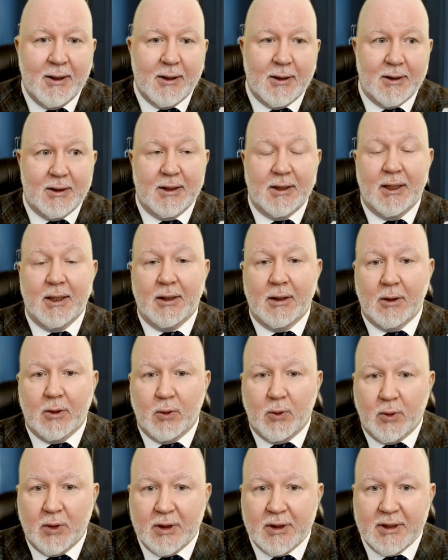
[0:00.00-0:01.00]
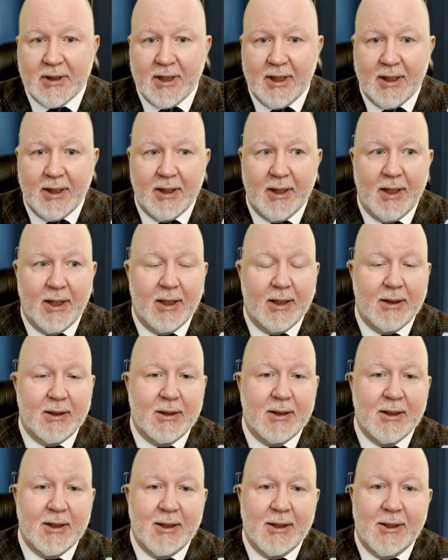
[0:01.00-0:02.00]
Because again, the courts say
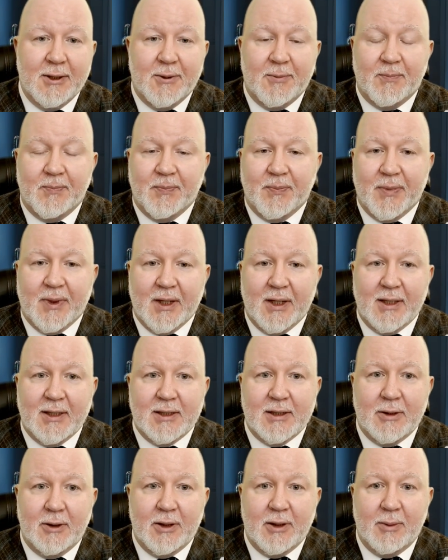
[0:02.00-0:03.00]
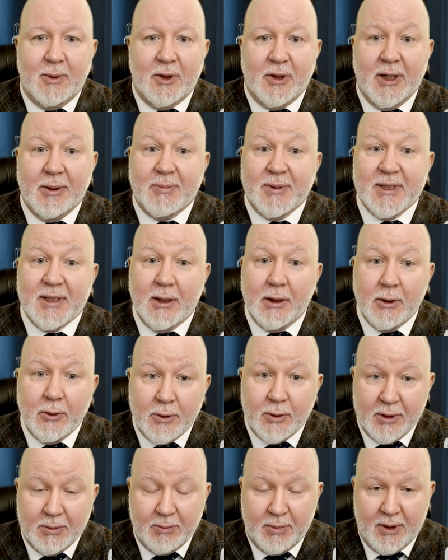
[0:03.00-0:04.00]
that mm, it's not about
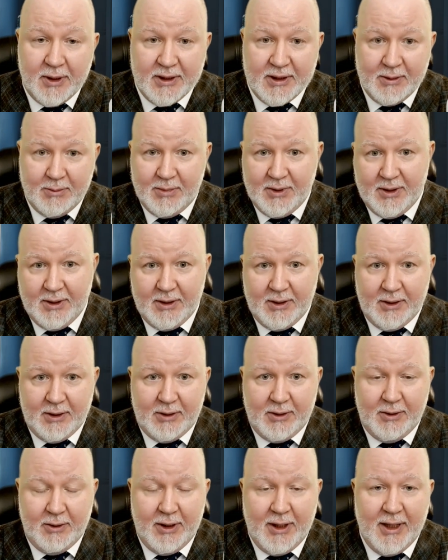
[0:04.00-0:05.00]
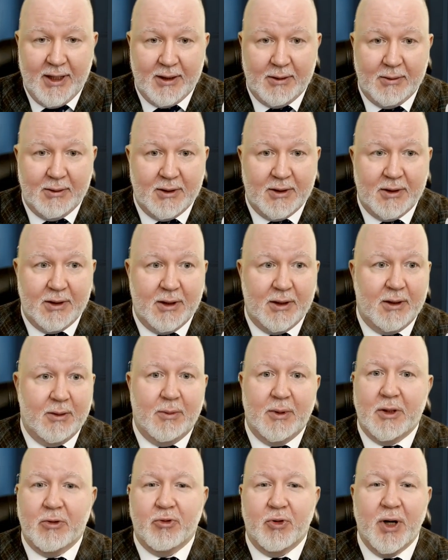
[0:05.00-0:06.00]
absolute impossibility to act, it's like
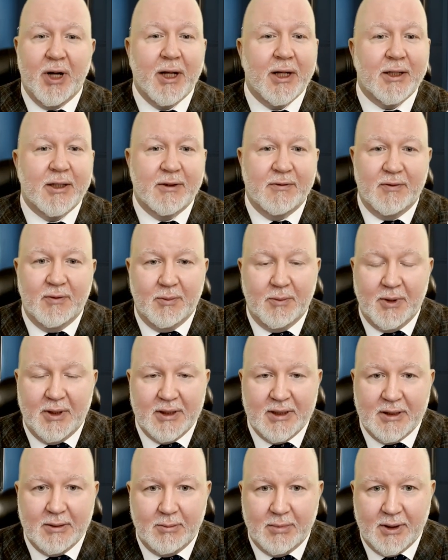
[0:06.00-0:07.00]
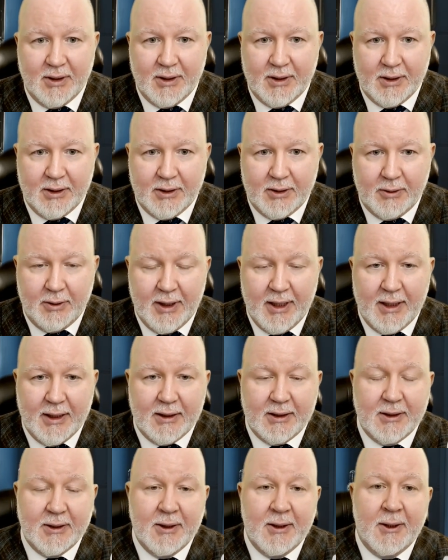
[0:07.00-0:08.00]
about relative impossibility to
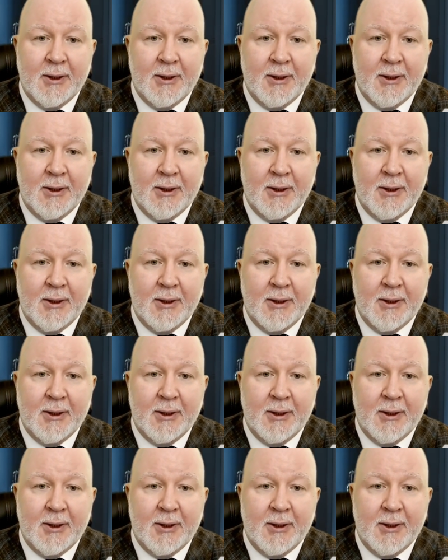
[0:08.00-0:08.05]
act.